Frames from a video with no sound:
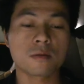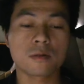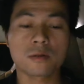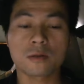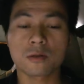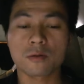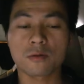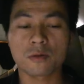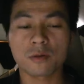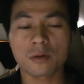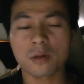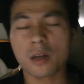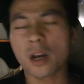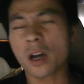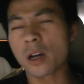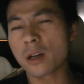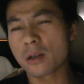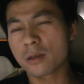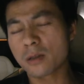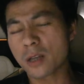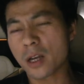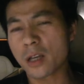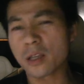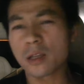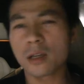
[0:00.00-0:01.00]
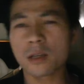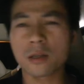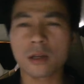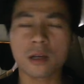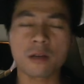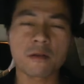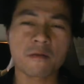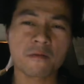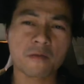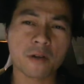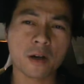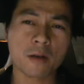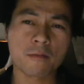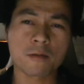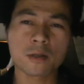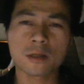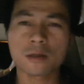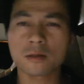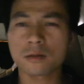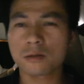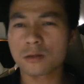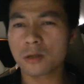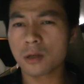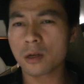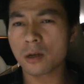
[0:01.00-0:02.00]
So the ninety and eighty-five
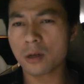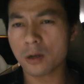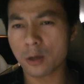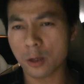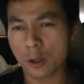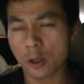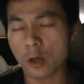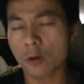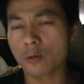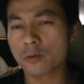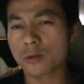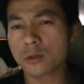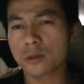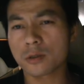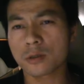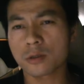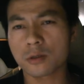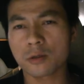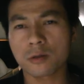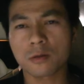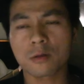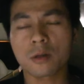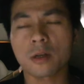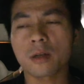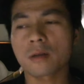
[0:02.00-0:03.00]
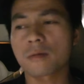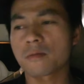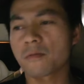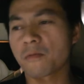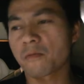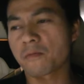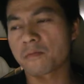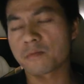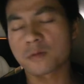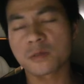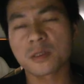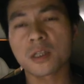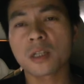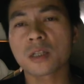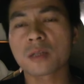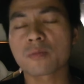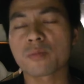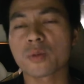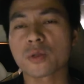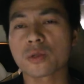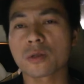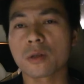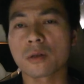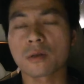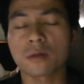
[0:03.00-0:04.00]
is uh, close. It's just like six
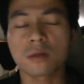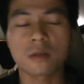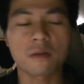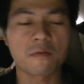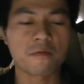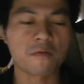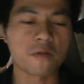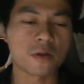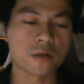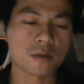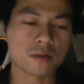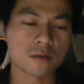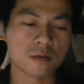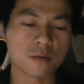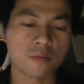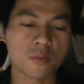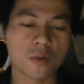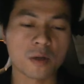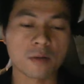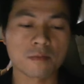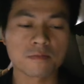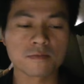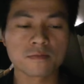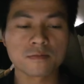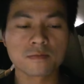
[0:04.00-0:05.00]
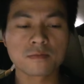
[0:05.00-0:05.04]
percent difference or something.